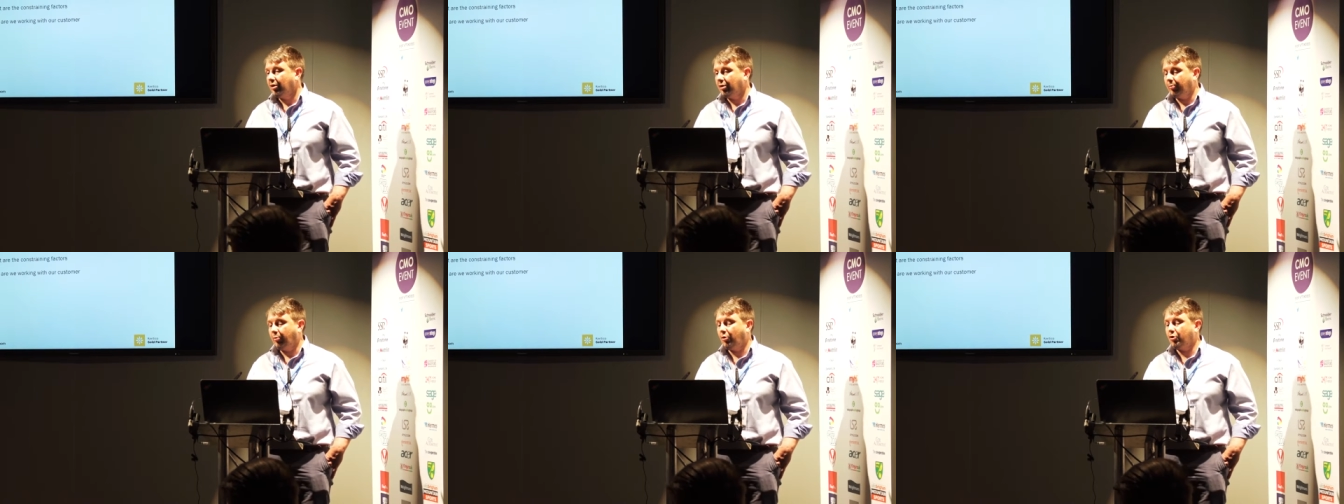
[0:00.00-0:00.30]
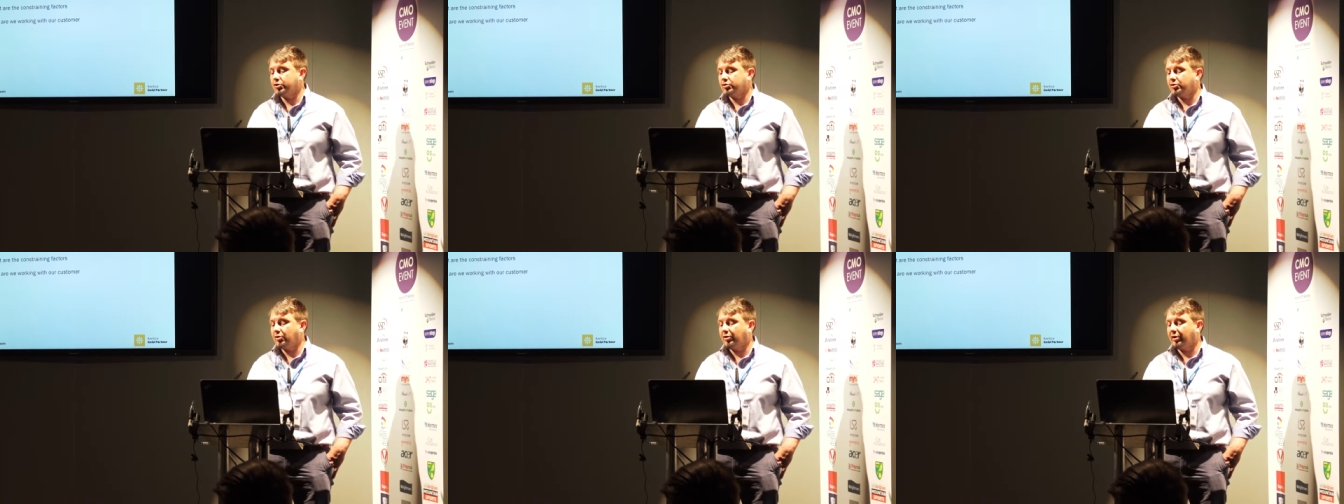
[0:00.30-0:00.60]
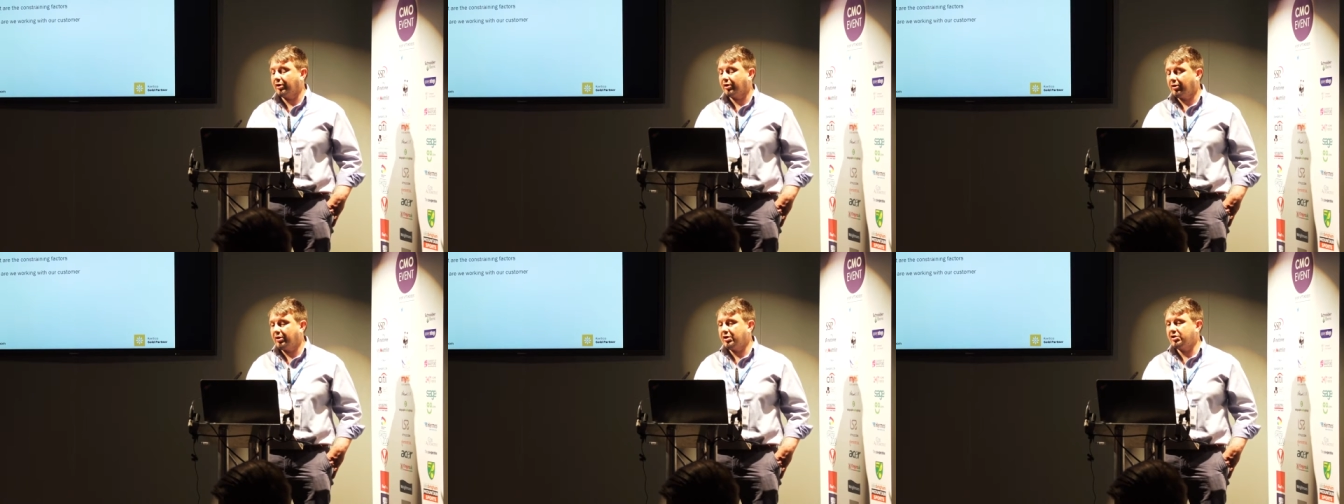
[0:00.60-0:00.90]
the points where you
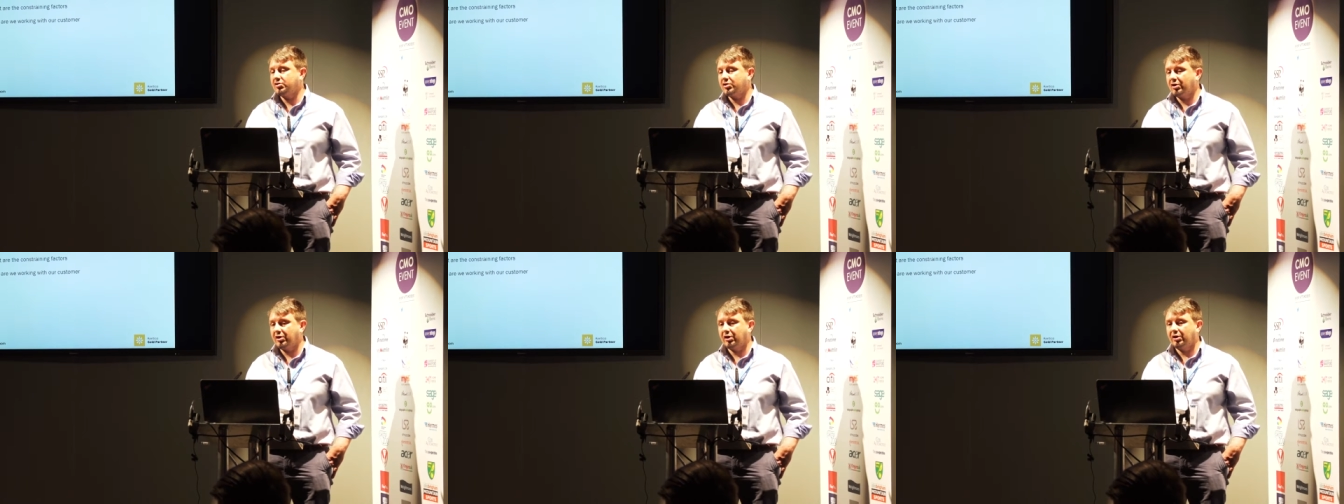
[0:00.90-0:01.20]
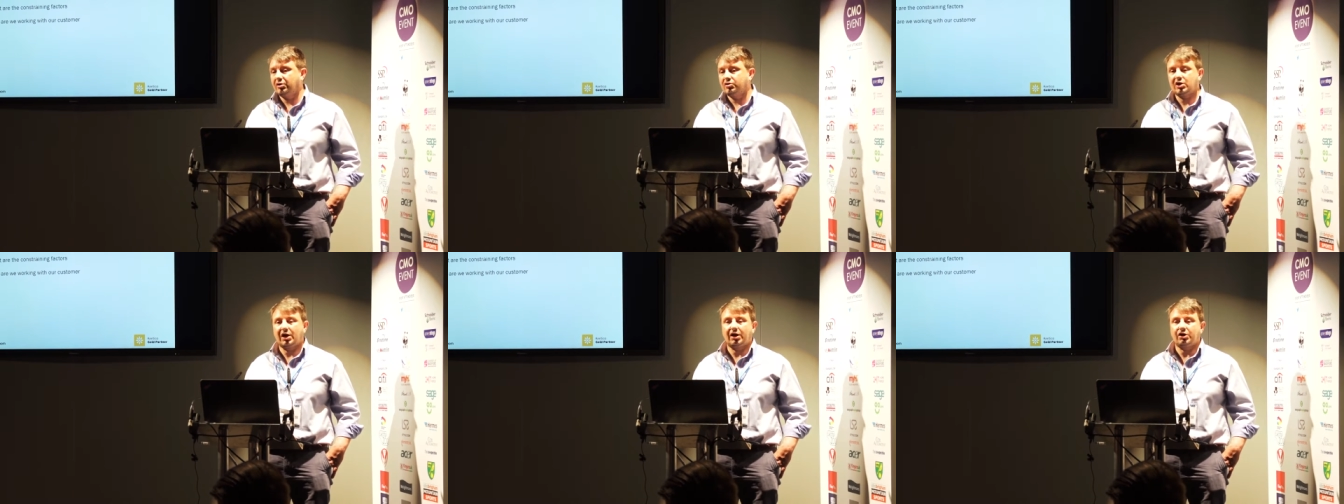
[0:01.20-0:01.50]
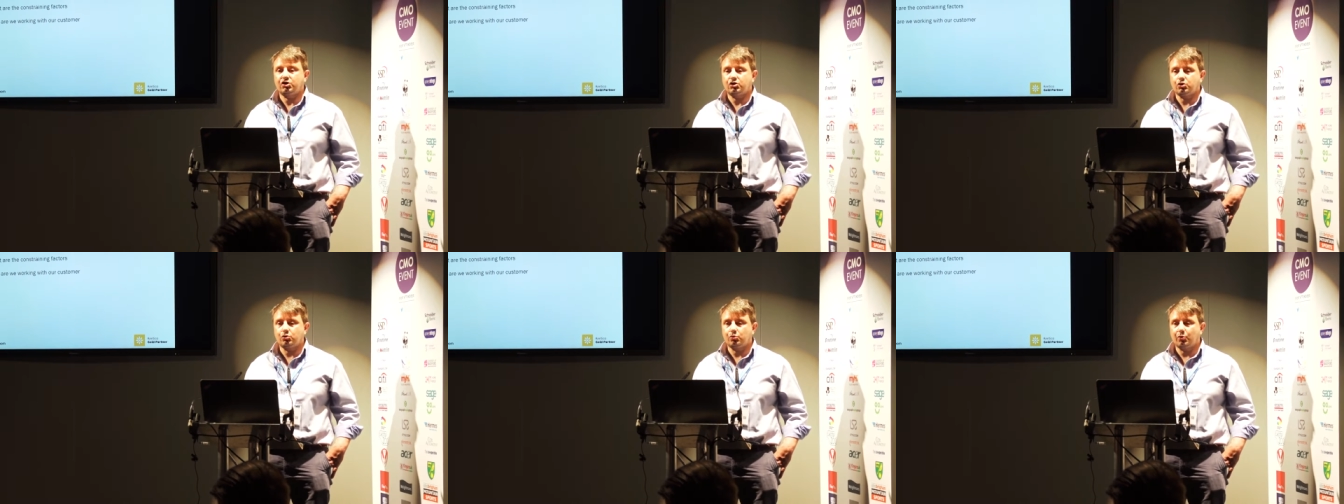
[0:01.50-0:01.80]
think these are the
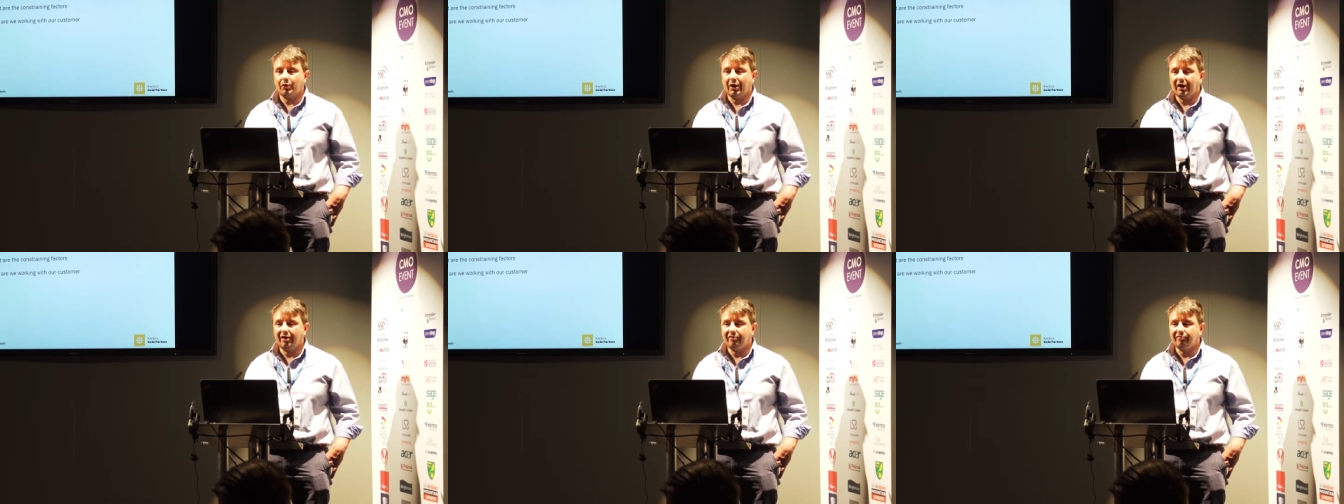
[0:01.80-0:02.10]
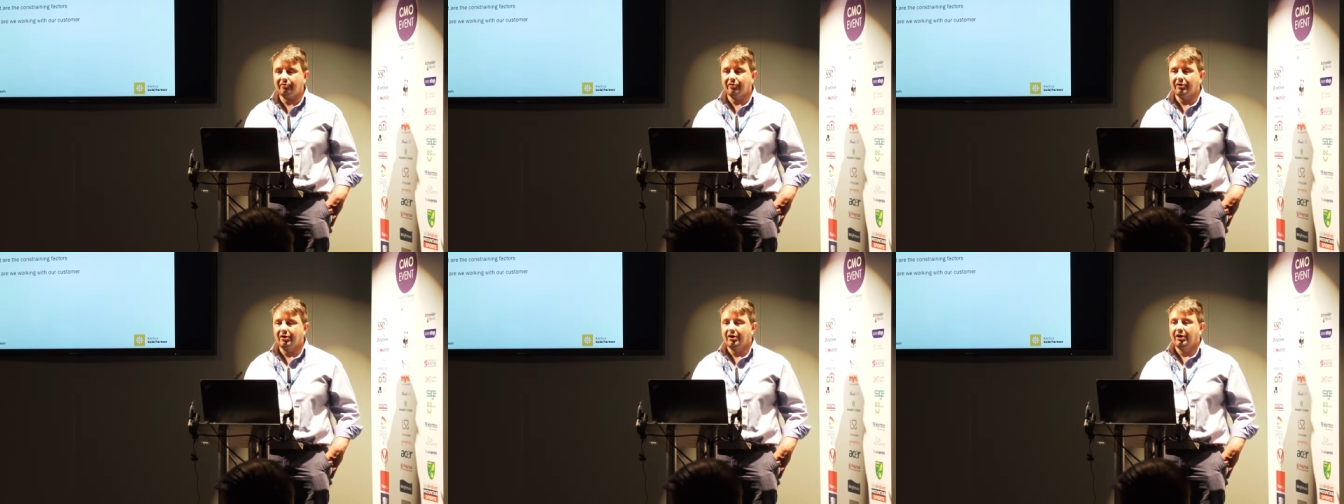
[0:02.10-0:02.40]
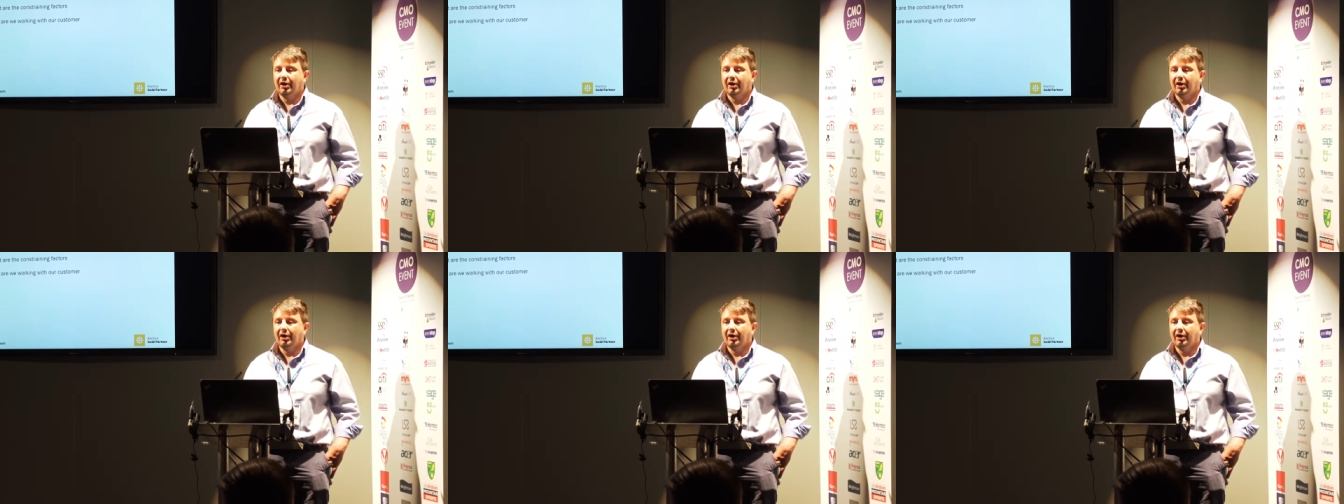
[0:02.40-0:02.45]
challenges we have.